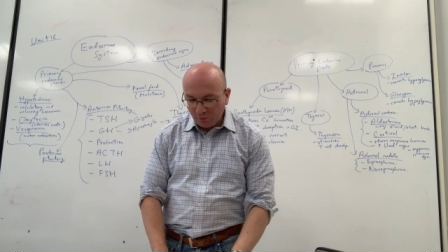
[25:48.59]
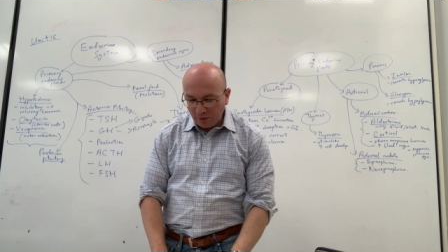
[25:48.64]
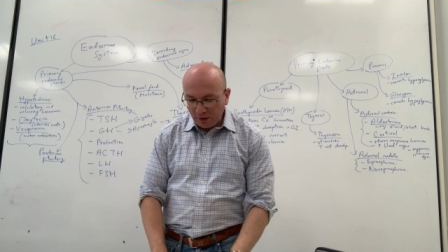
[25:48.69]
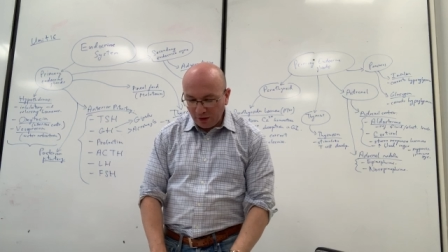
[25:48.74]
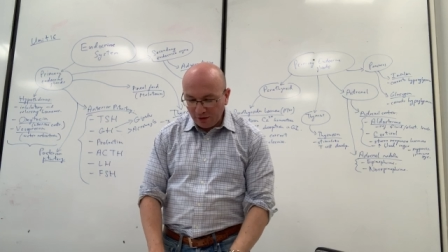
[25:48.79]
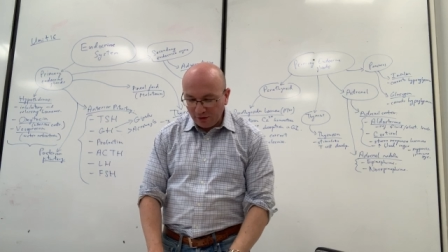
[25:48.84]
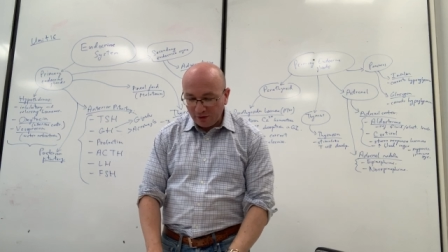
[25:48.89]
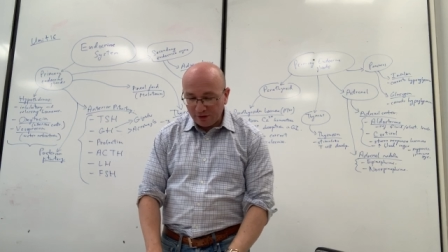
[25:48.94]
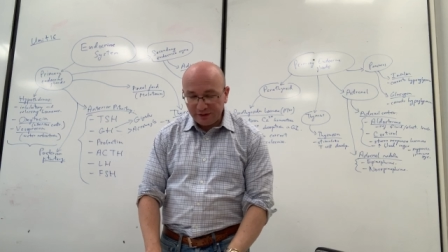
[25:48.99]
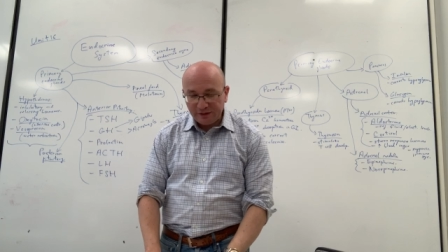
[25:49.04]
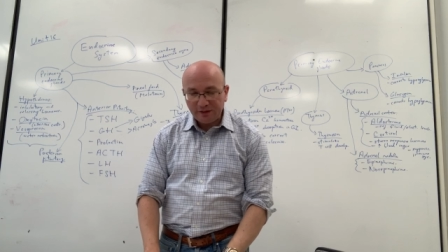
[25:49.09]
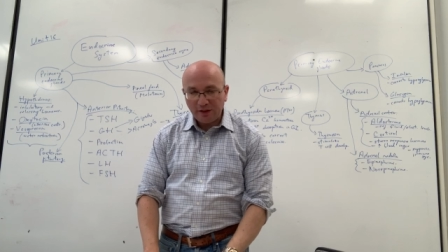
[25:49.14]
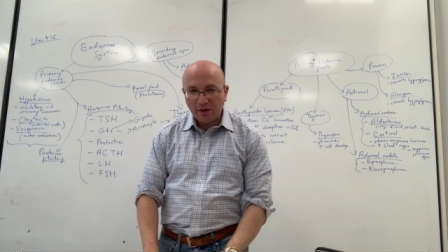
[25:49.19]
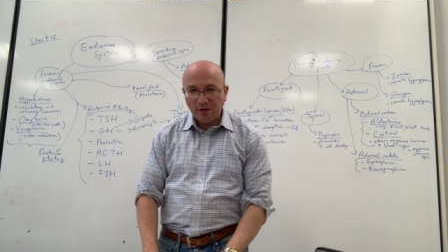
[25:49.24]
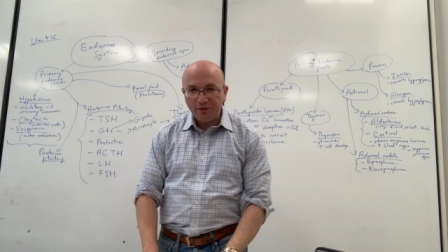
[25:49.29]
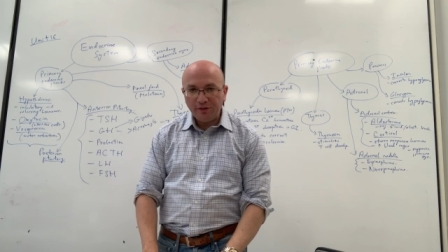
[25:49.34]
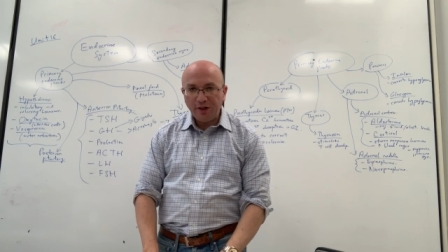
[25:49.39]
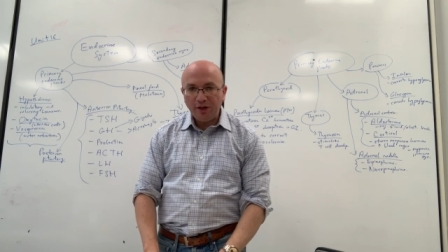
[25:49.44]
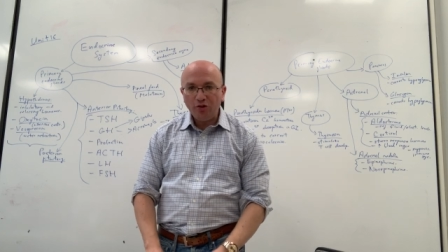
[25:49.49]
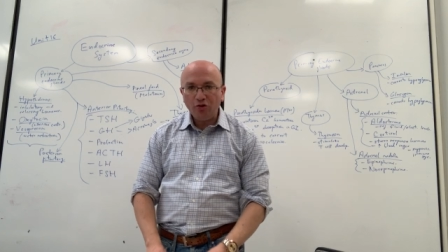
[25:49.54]
either
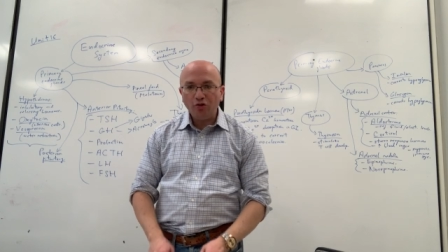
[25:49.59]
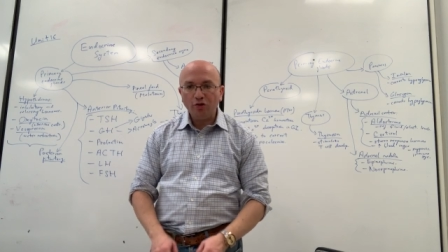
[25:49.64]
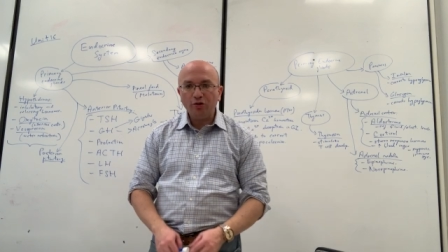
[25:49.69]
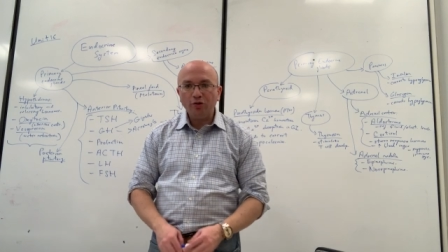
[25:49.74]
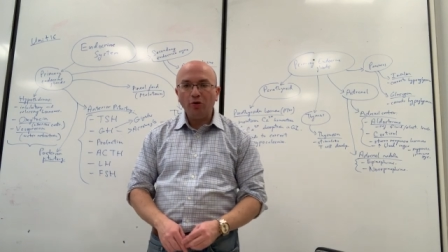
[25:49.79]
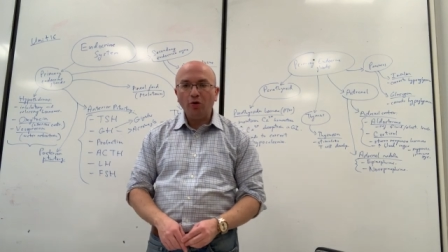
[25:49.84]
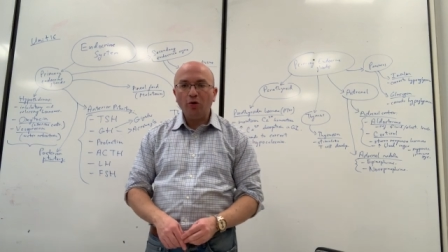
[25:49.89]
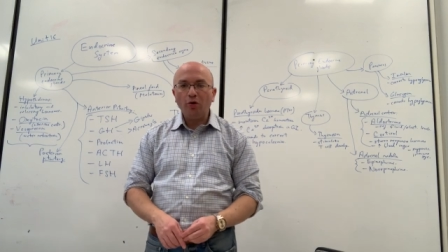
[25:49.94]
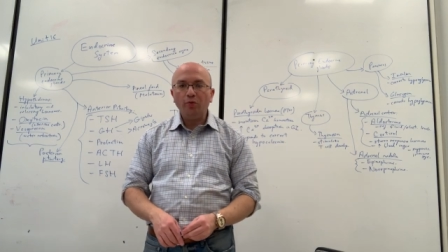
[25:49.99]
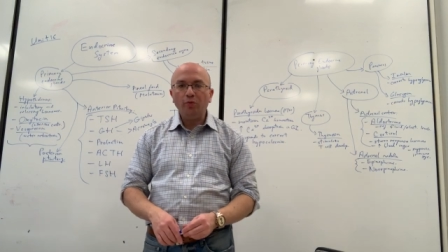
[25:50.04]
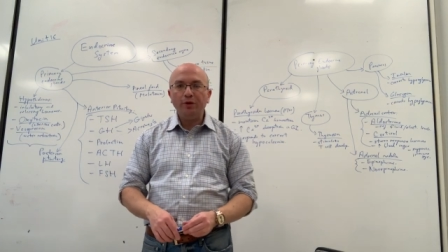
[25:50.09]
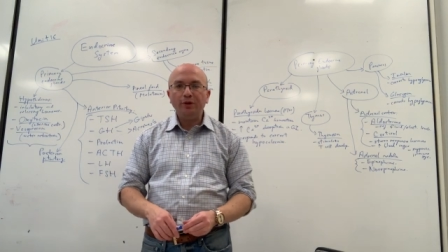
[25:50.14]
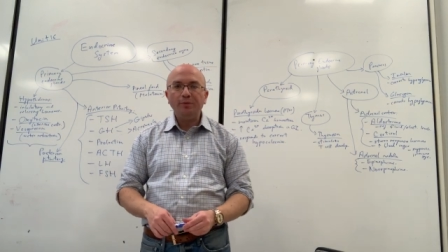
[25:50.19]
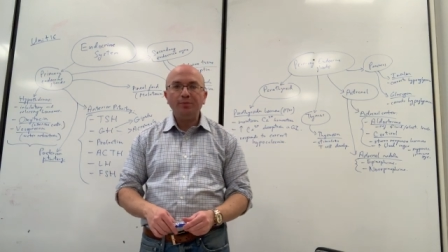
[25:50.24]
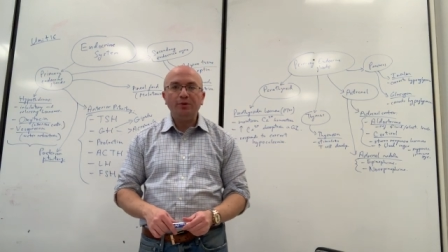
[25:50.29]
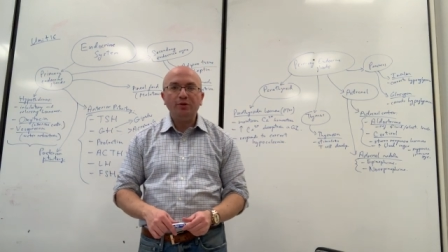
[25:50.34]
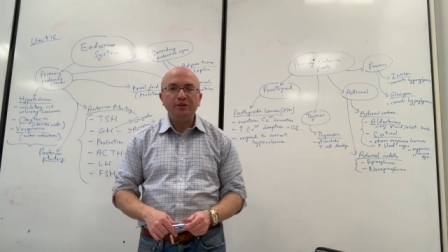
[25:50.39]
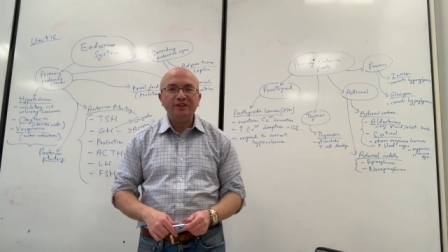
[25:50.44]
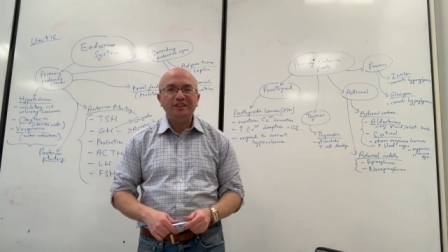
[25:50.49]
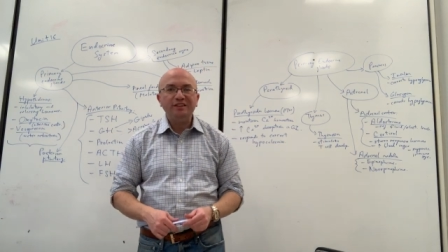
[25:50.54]
starvation or when the
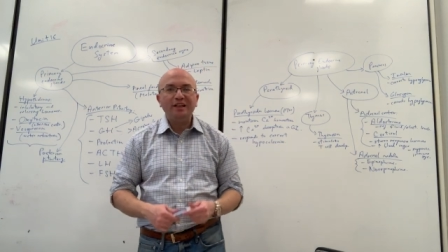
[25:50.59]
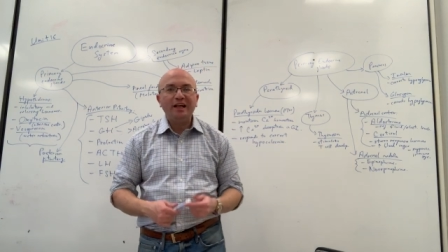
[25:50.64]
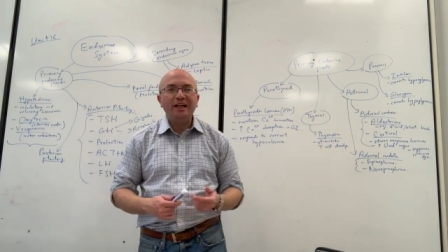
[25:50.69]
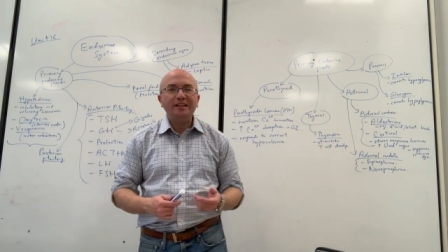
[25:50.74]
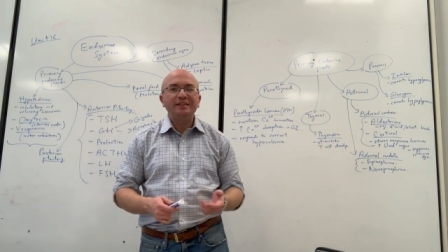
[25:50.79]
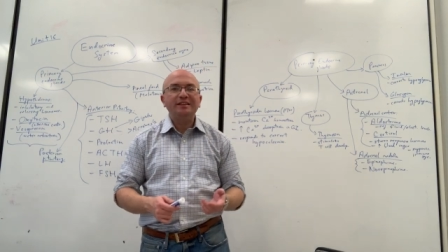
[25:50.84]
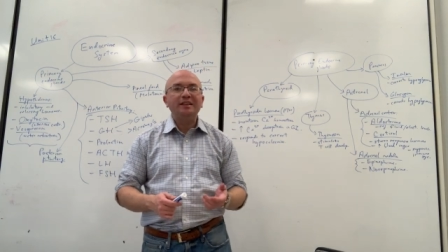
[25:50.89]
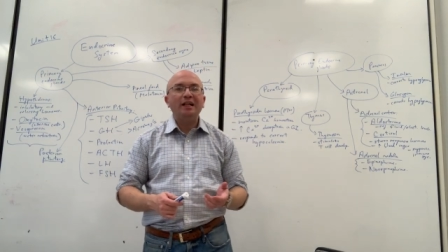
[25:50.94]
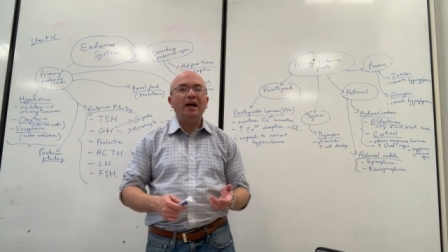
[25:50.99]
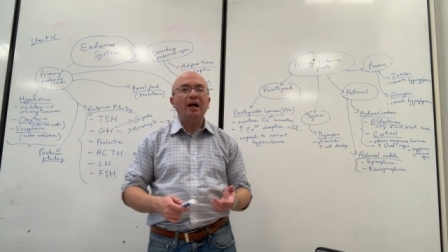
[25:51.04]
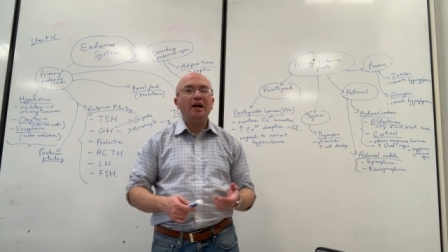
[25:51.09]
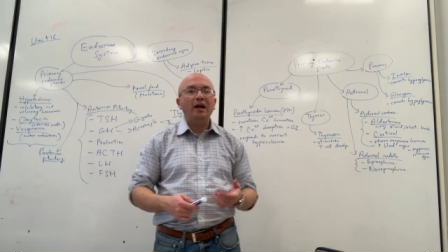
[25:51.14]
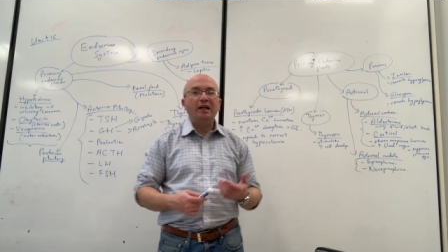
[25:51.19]
person has not